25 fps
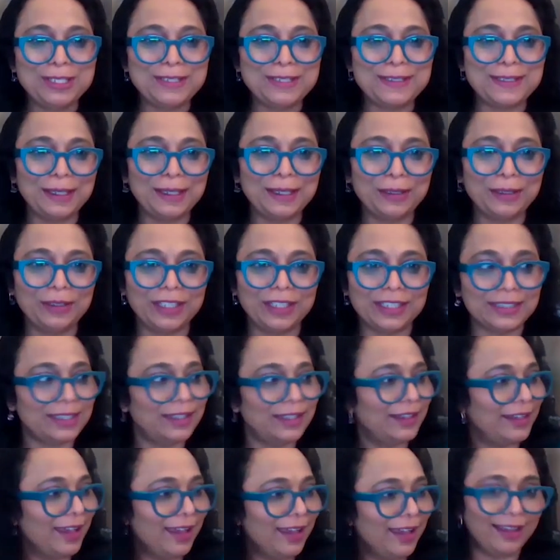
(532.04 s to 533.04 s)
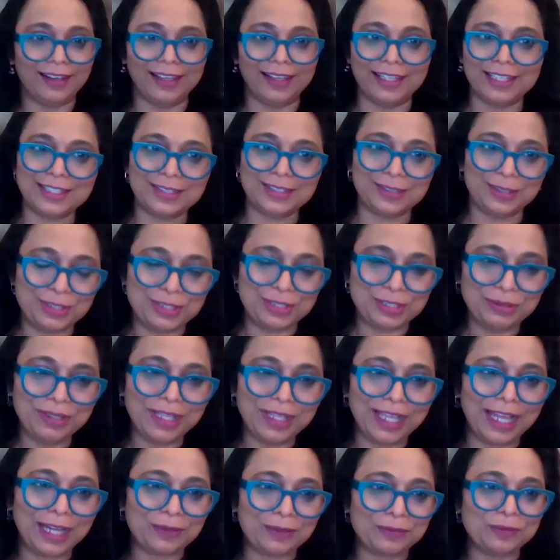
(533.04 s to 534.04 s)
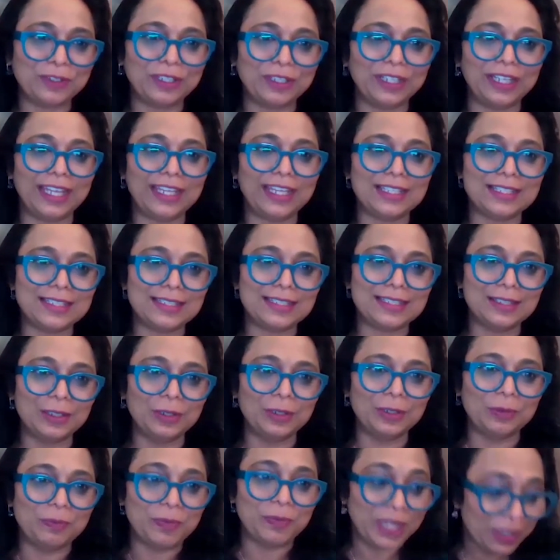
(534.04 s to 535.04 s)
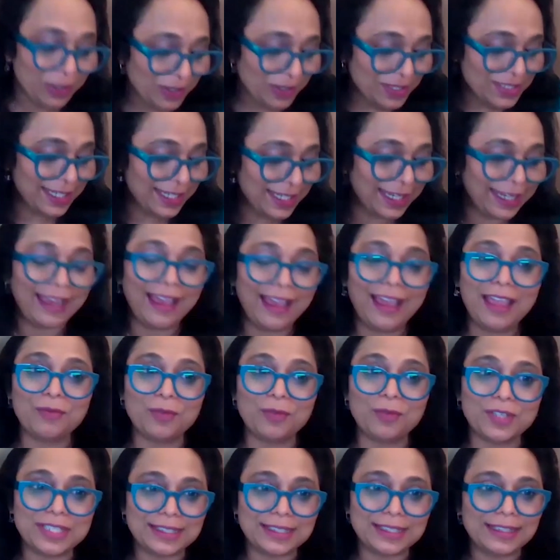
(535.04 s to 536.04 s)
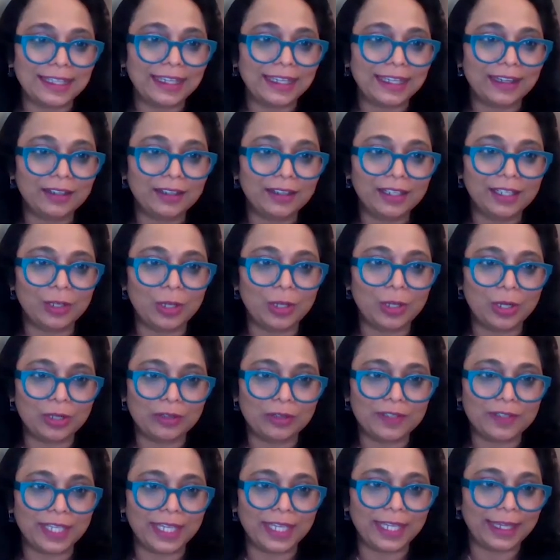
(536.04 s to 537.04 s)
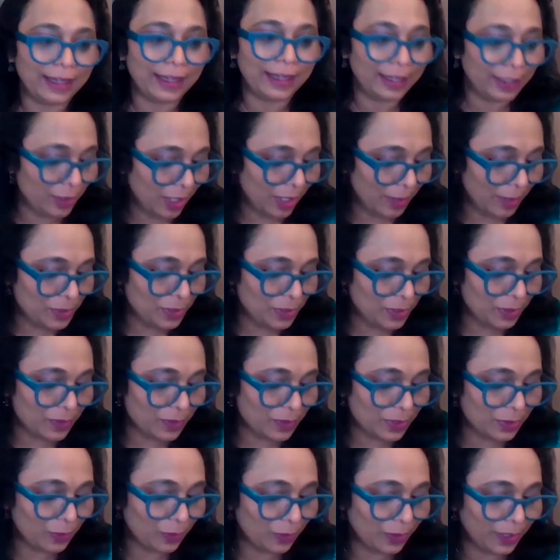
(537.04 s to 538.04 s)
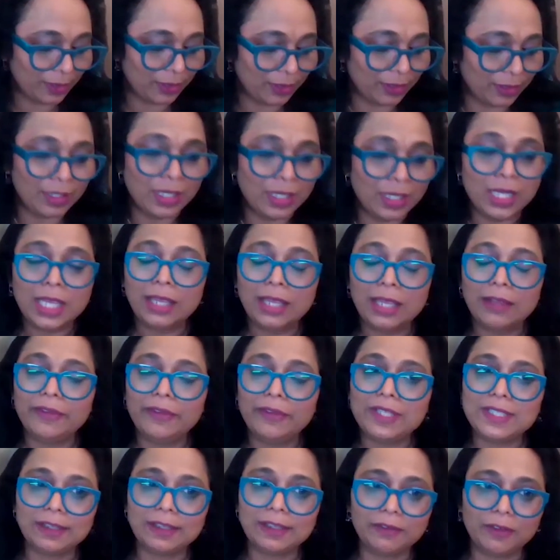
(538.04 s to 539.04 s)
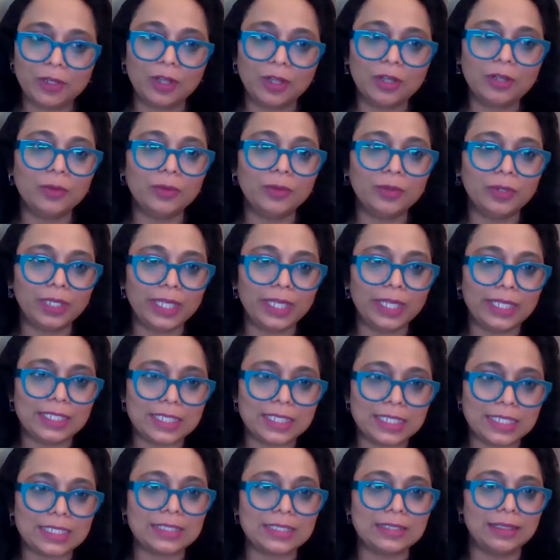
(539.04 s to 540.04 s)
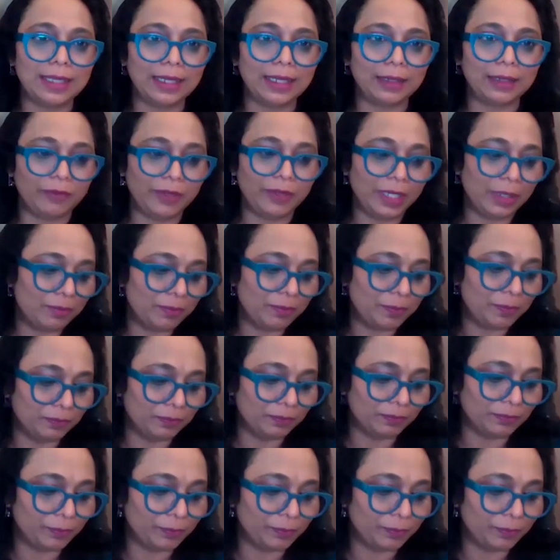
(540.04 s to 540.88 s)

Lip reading: So they said, yeah, let's go do that one. And so because AI was there and a lot of the AI adoption was going on, we said not only just that we are